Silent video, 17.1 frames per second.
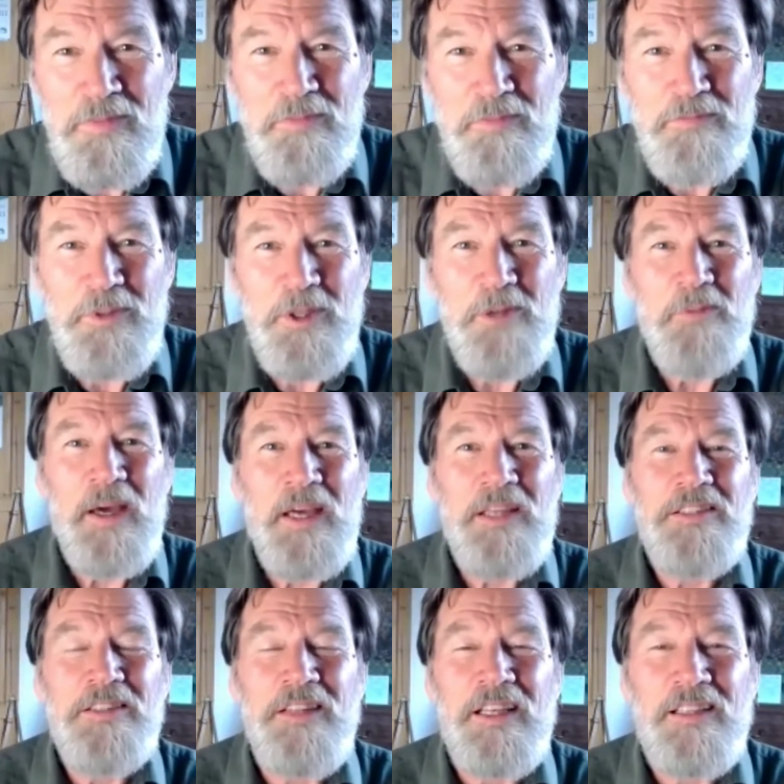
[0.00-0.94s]

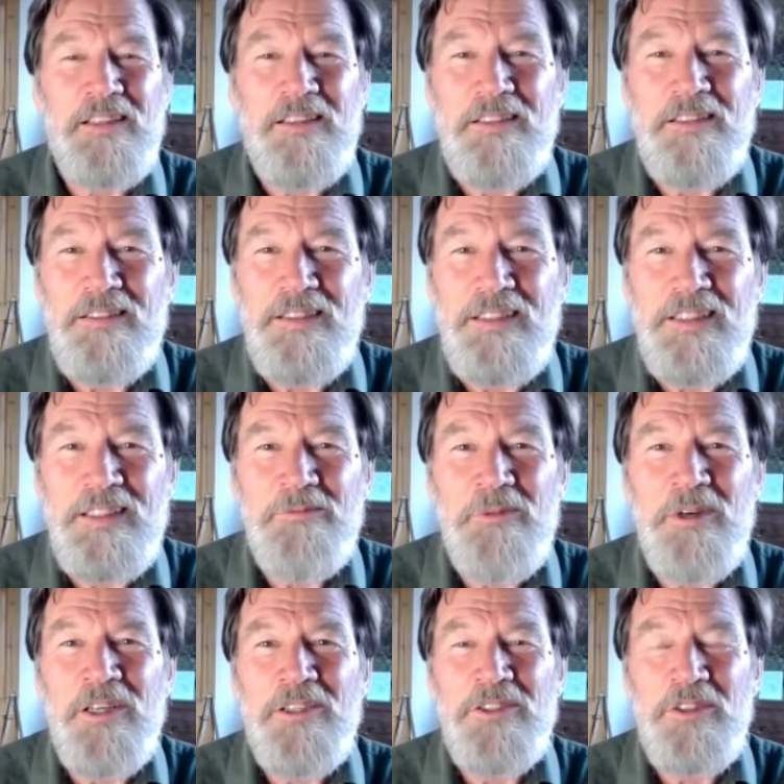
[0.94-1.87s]
pupate and then
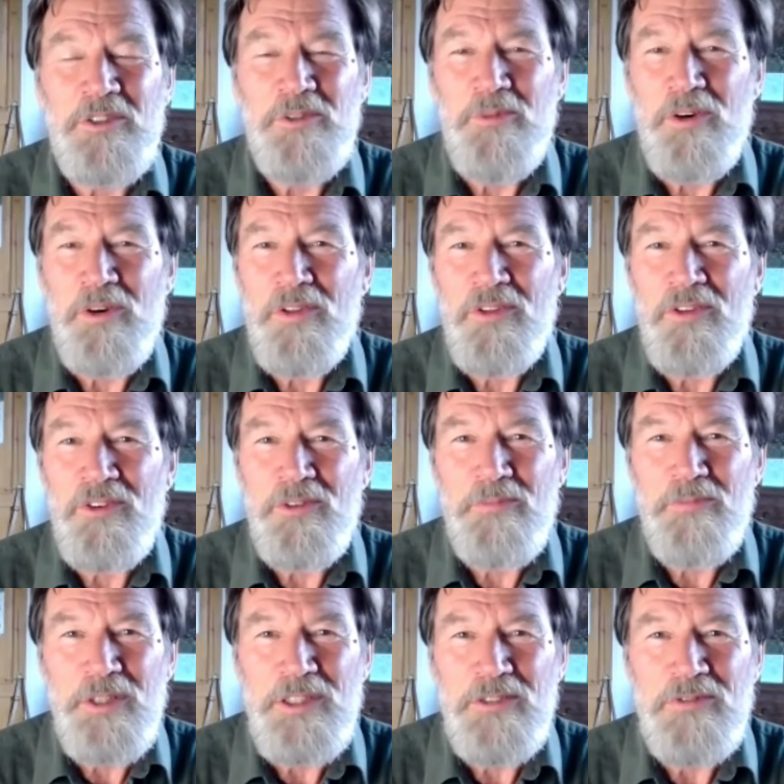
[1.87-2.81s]
emerge as a moth or a
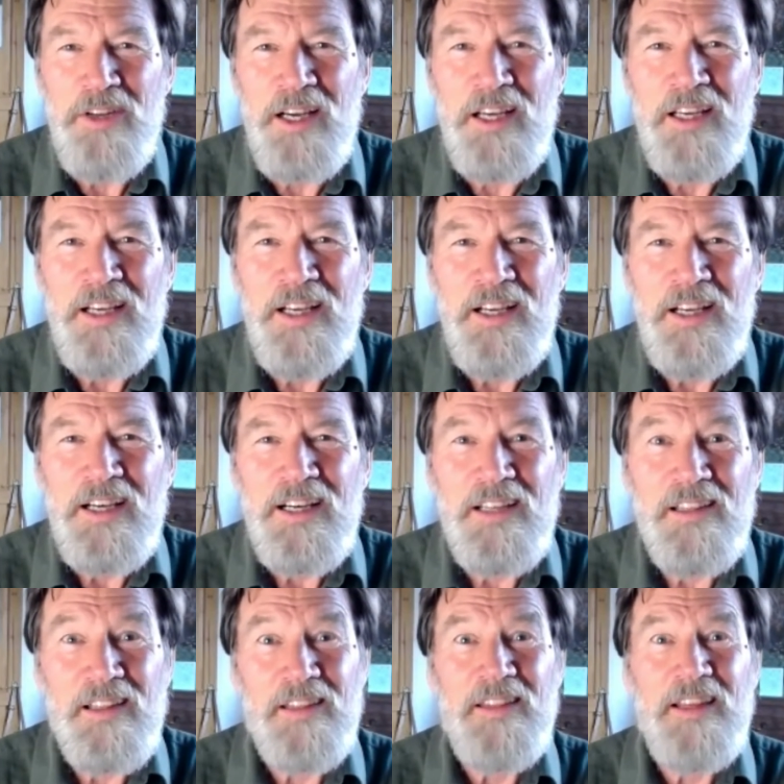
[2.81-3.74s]
butterfly.
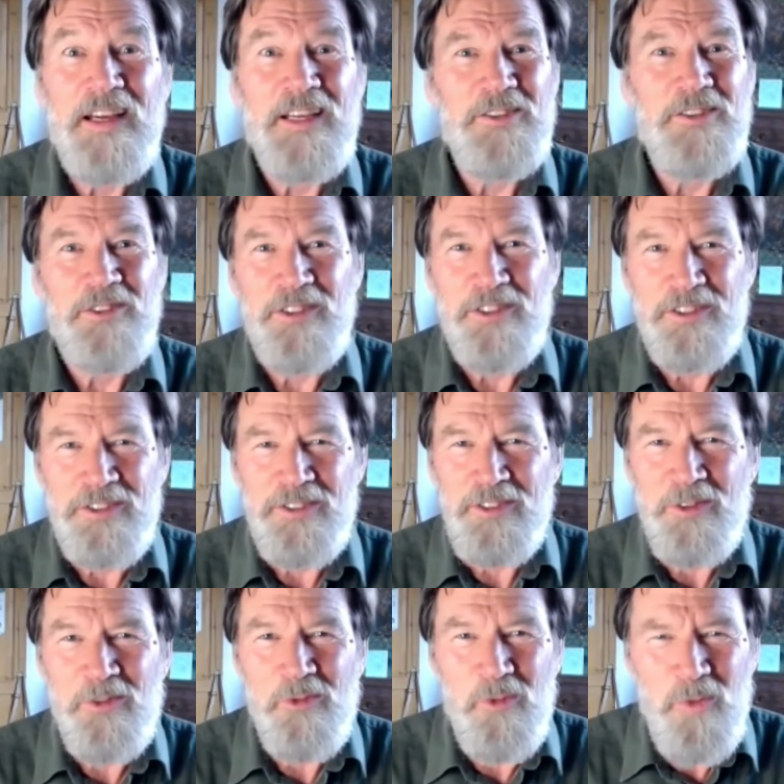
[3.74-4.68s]
And that is,
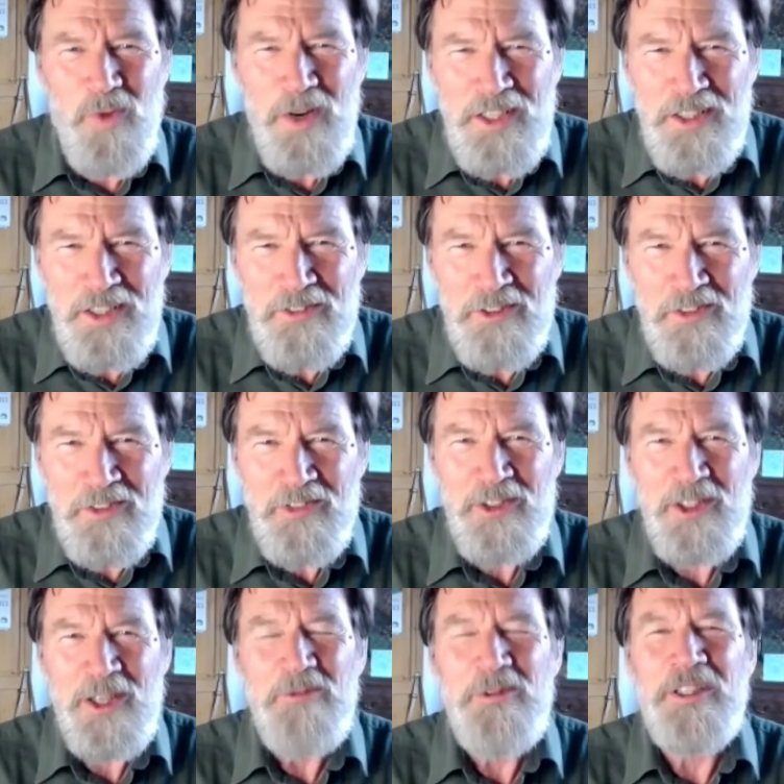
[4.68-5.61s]
it's a wonderful
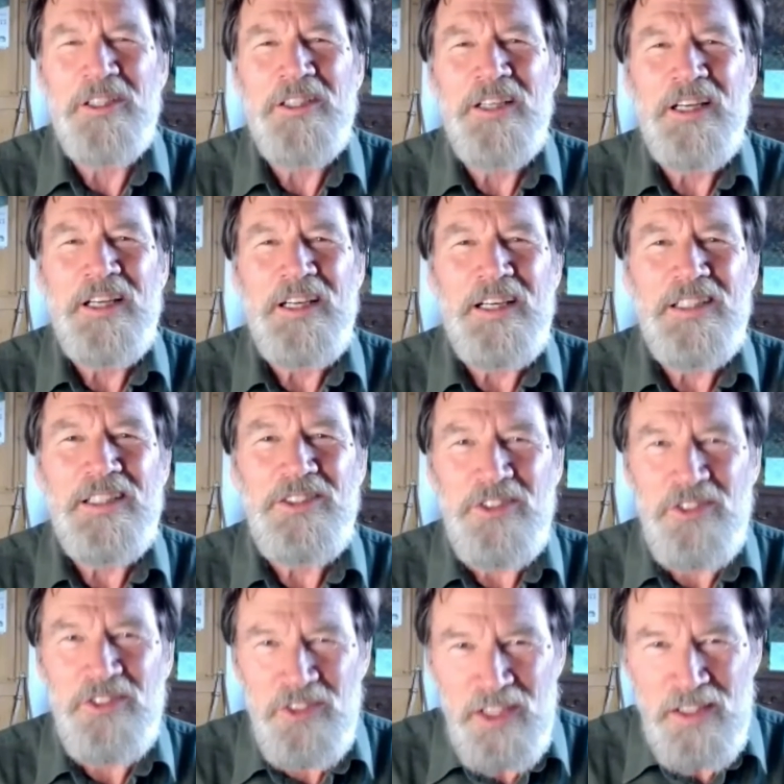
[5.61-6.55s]
phenomenon, and
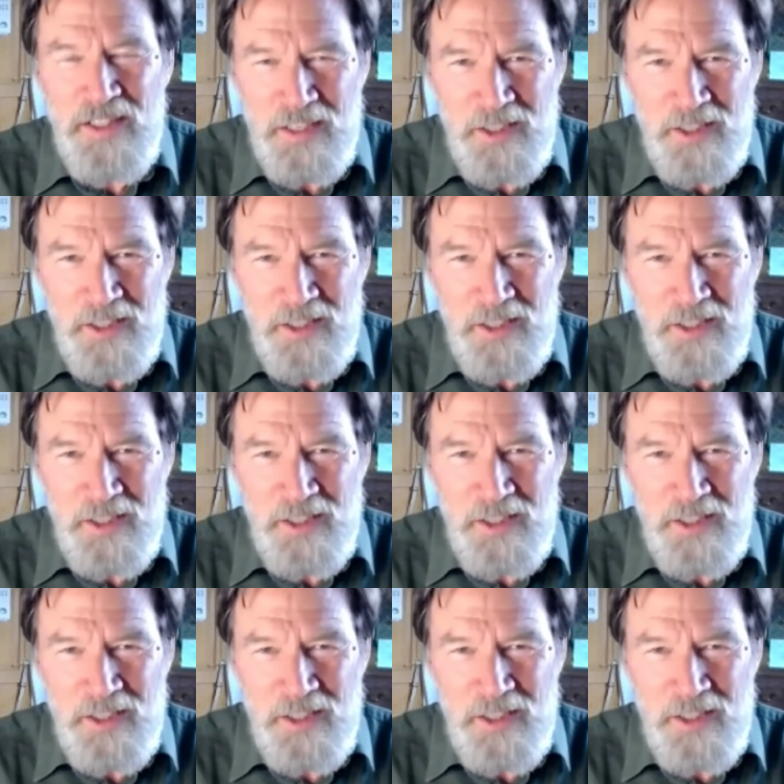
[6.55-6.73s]
to see that